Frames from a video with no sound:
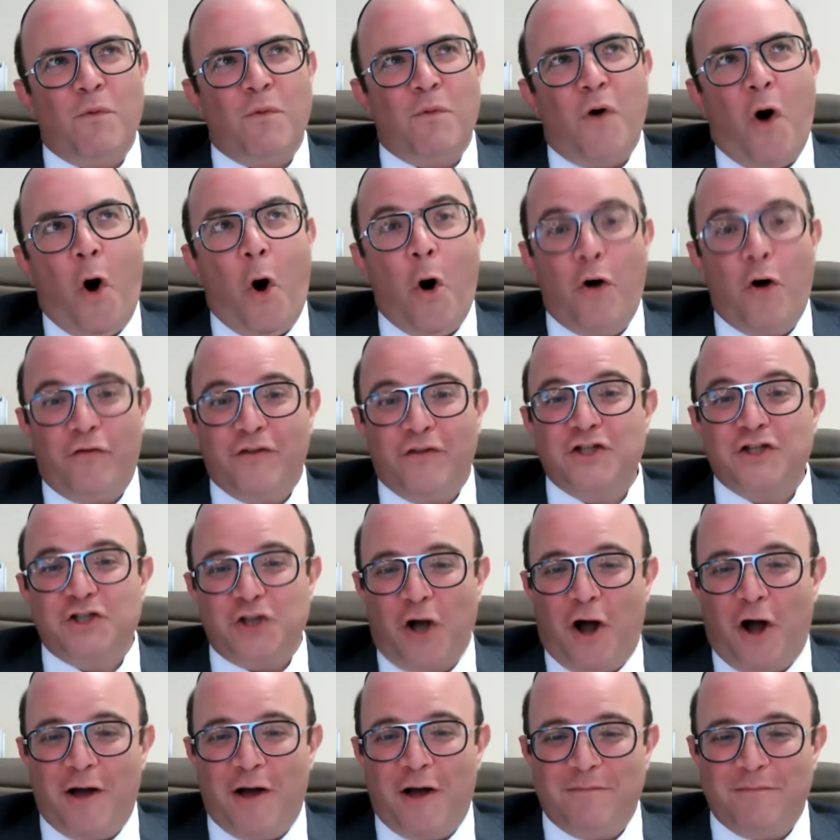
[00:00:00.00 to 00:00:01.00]
on the
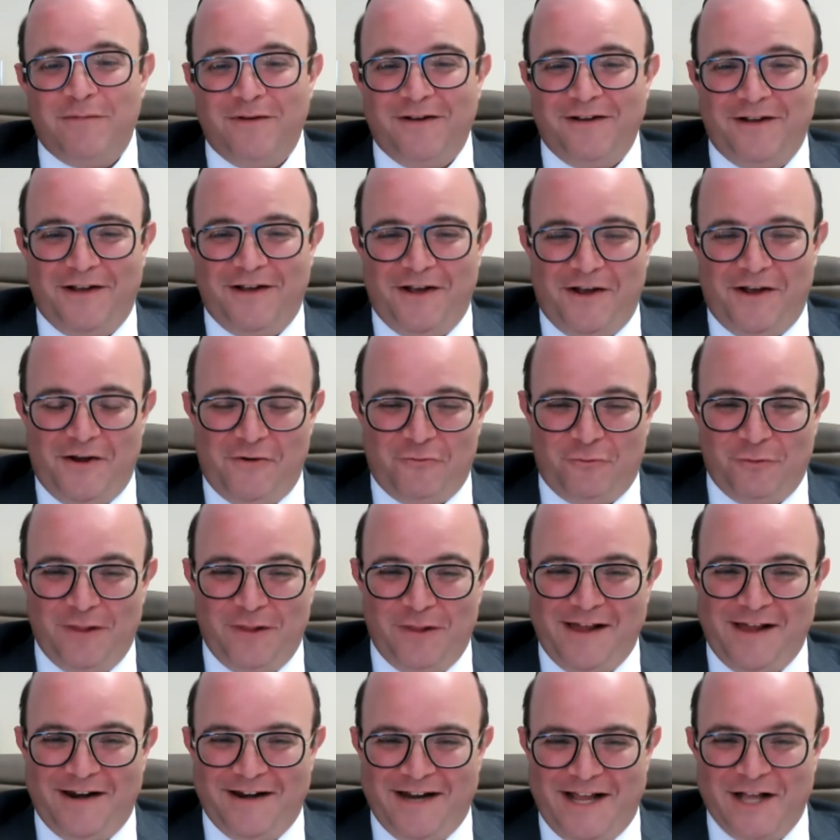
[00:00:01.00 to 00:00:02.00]
job
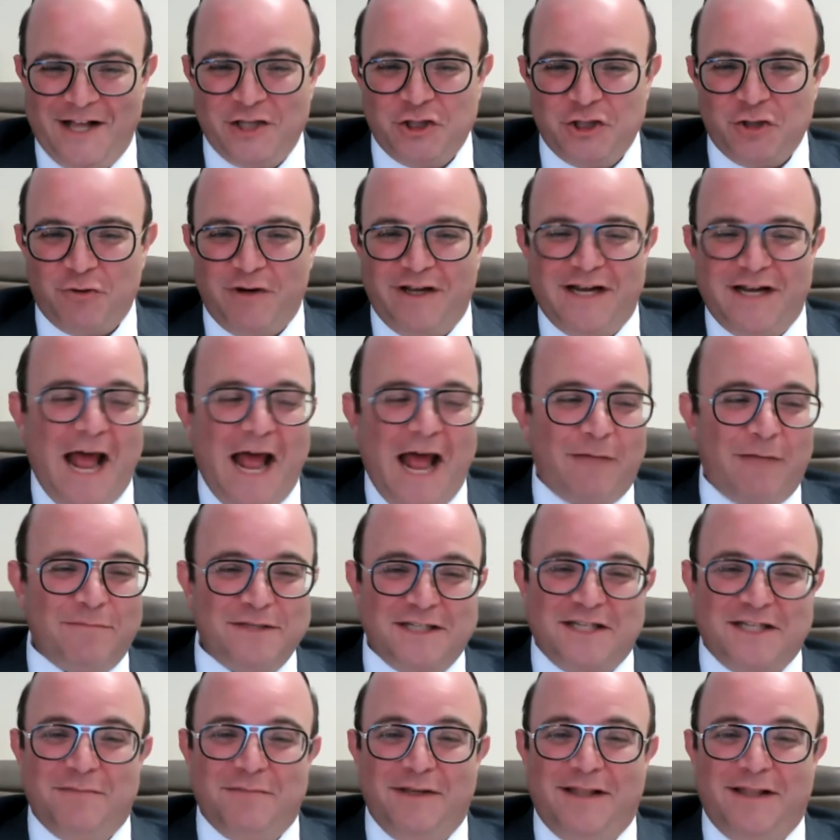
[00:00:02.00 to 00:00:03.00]
related injury. It
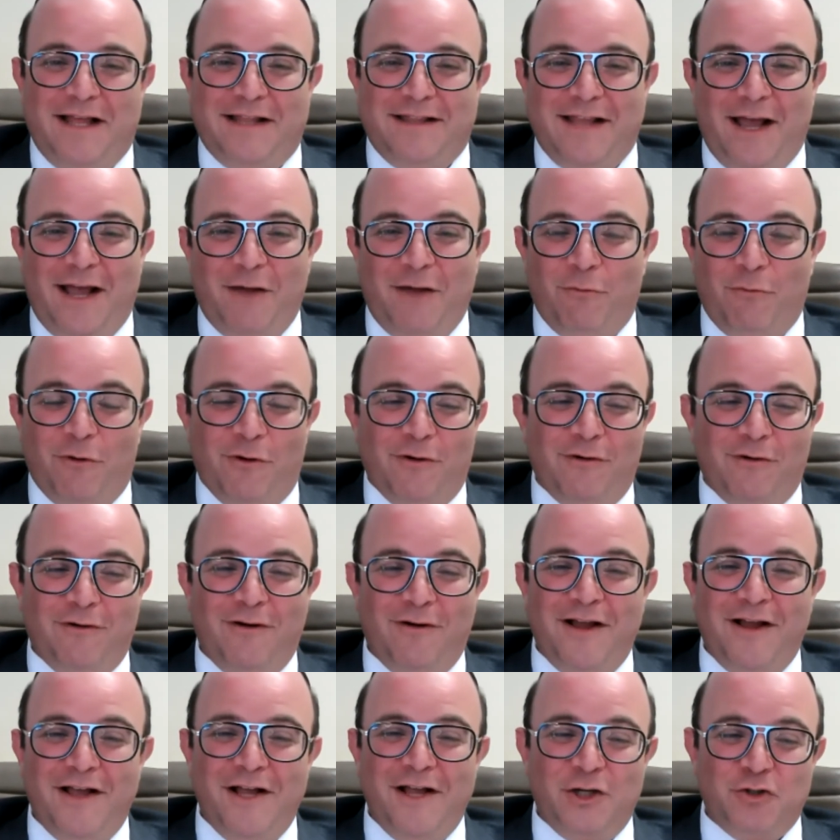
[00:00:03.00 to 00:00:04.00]
happens to be that they
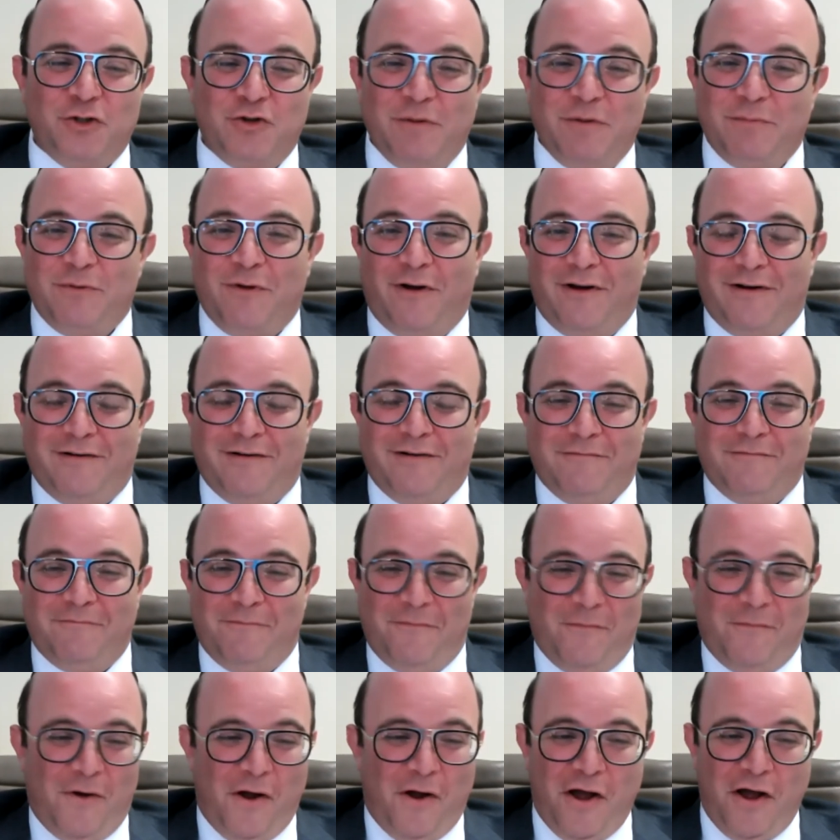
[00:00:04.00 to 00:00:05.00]
were tripped on
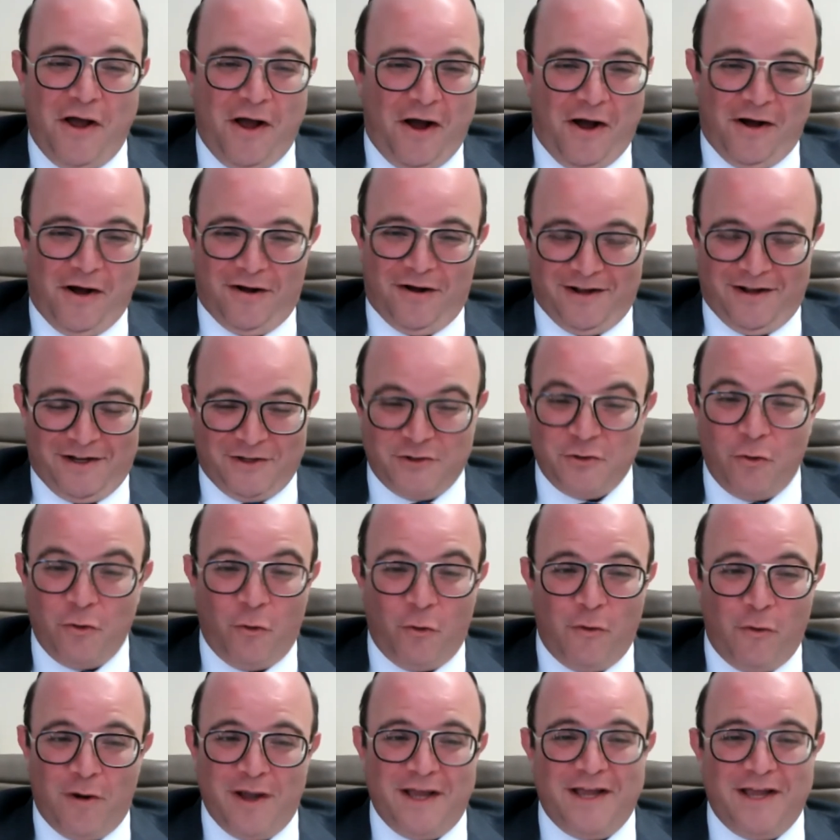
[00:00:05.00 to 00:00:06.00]
a
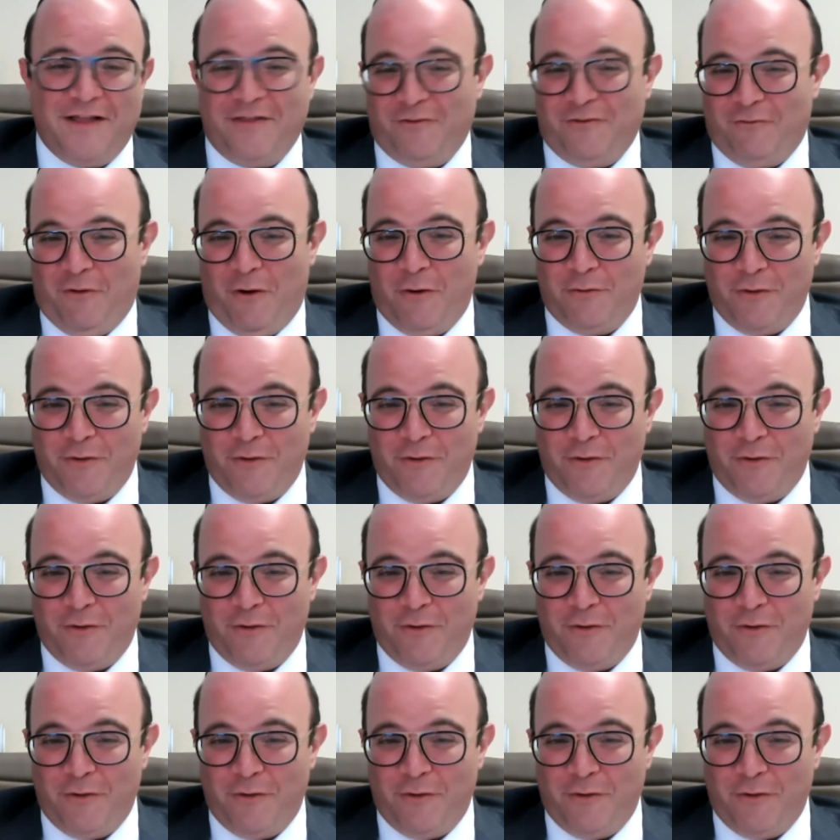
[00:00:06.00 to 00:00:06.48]
toy in their own